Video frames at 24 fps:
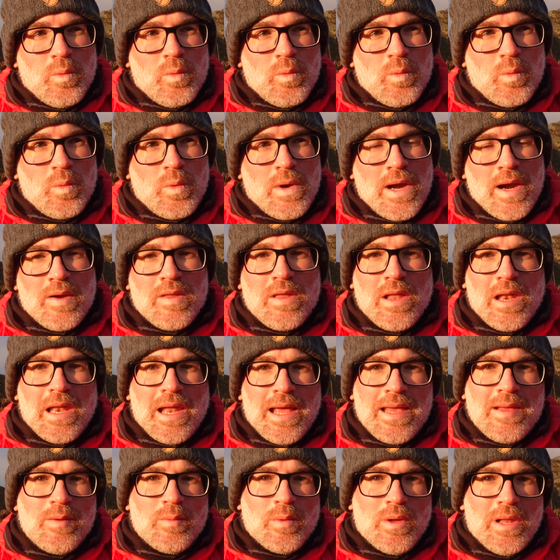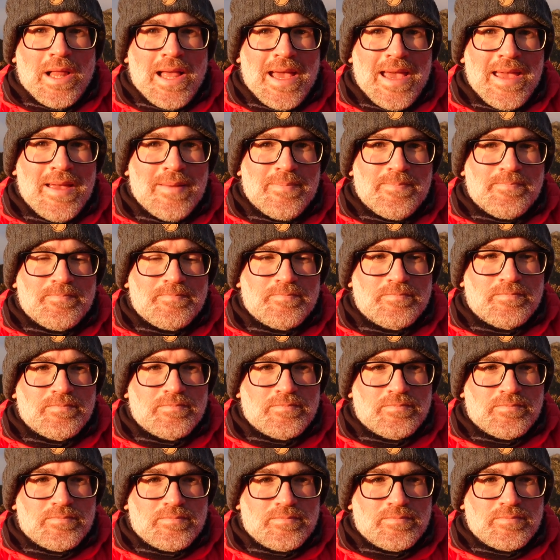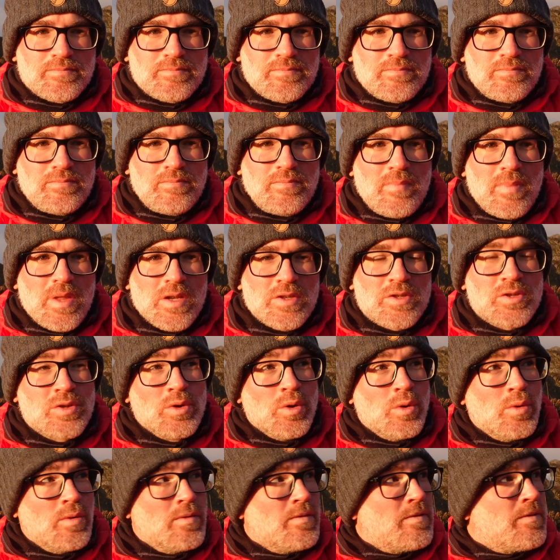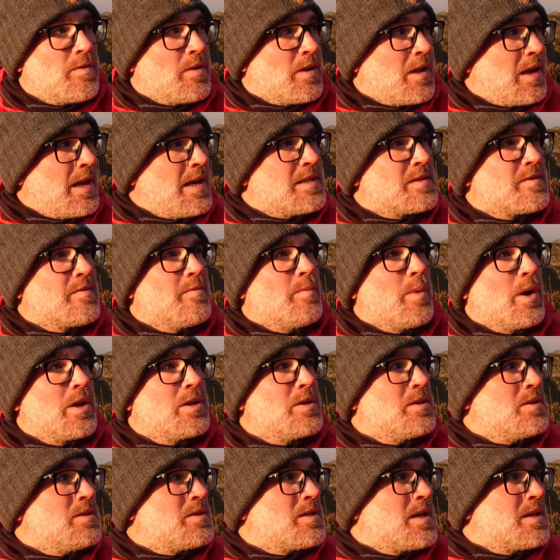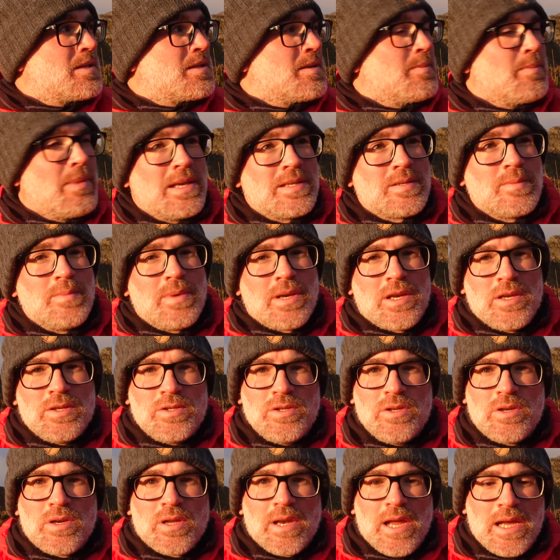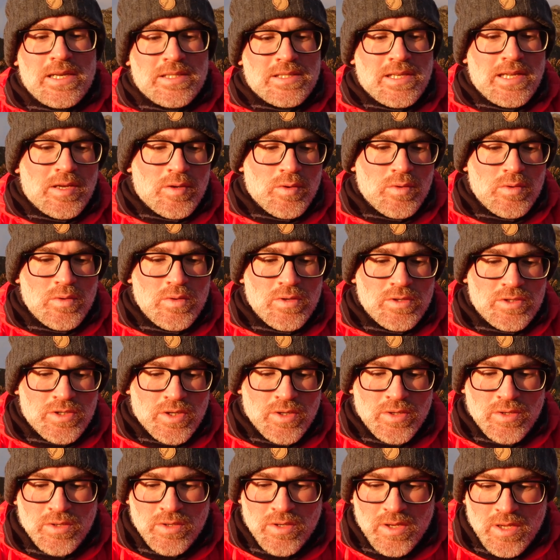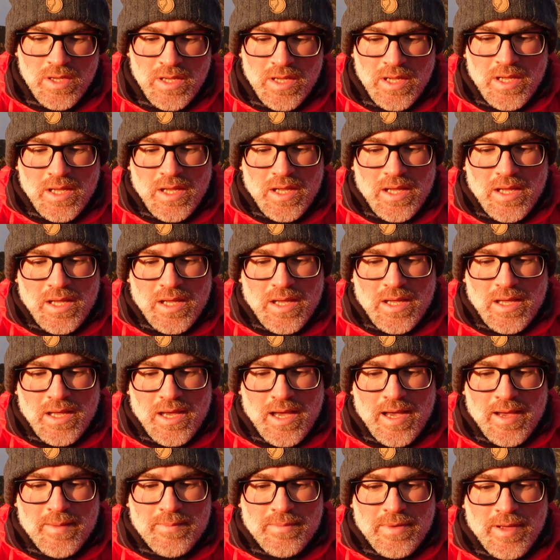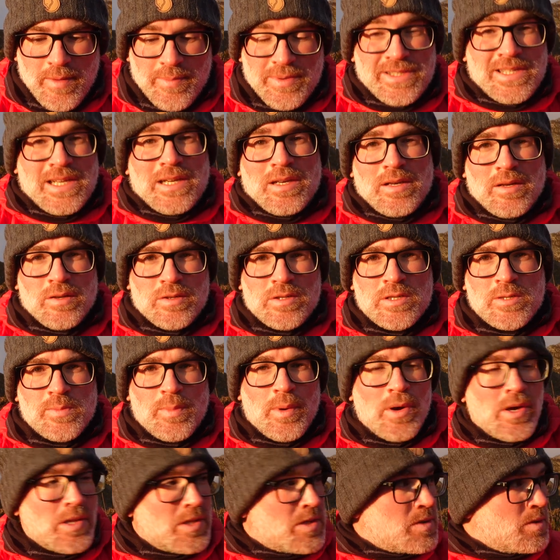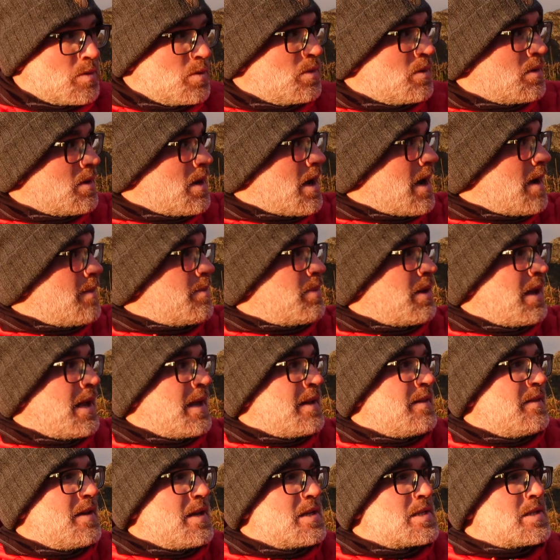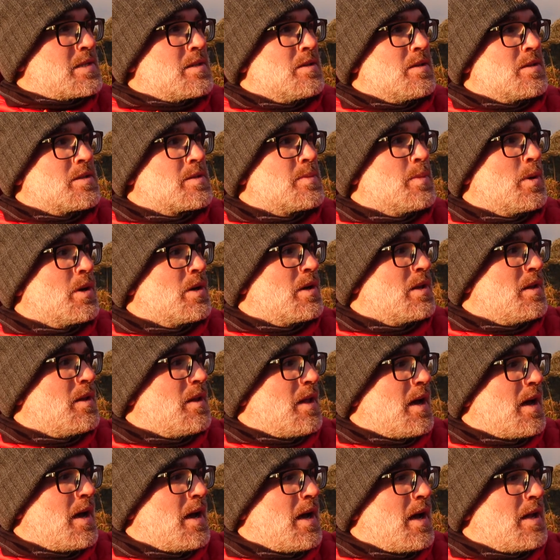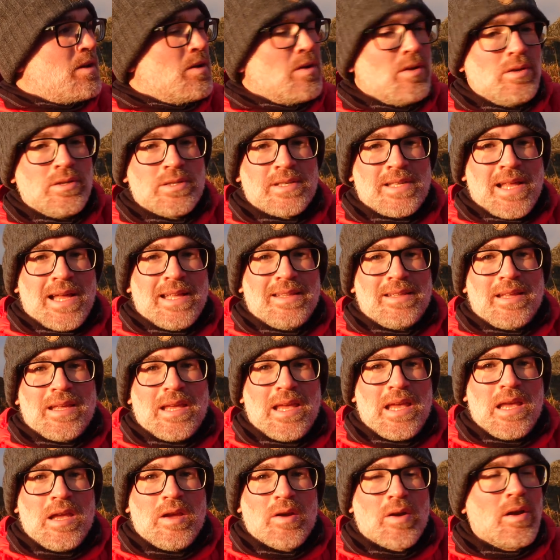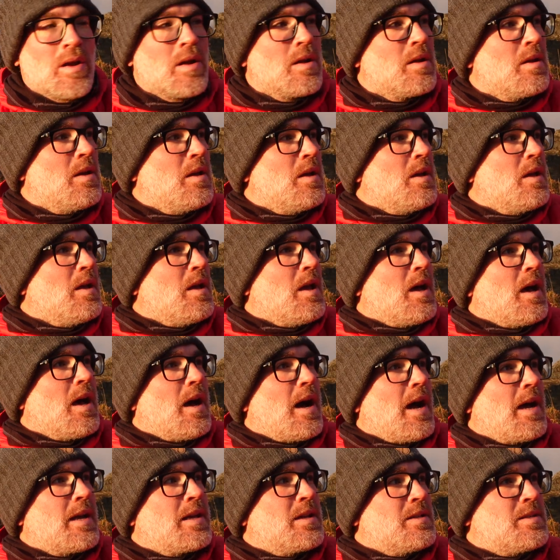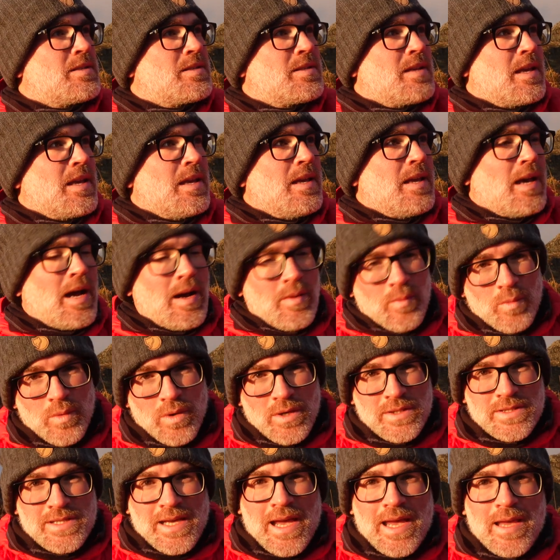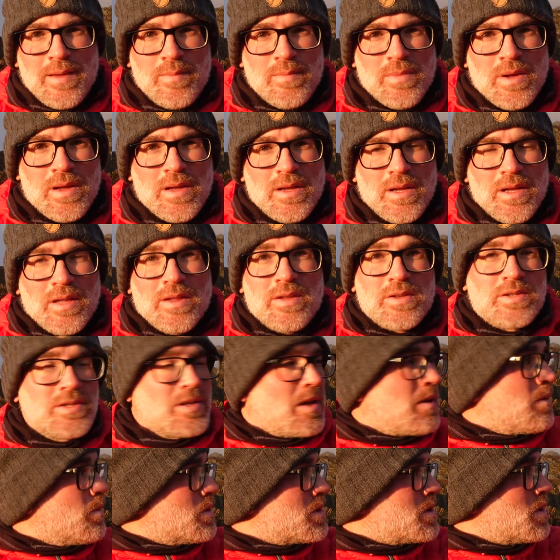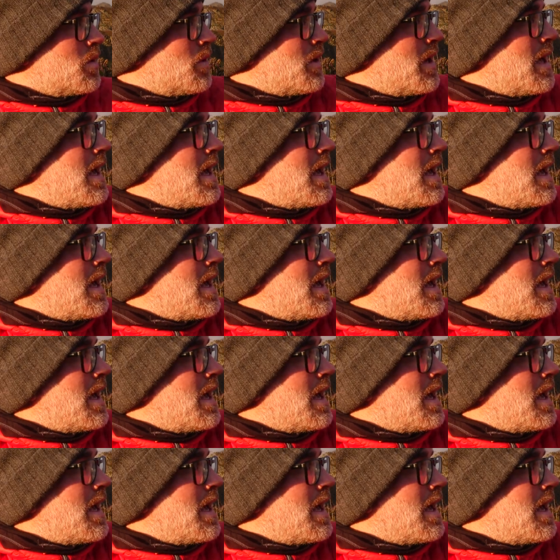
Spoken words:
where the light will hit. So for the likes of mountains, it's amazing because you can actually go to a particular spot. So I planned this morning that I knew standing here I could see at what time the sun was going to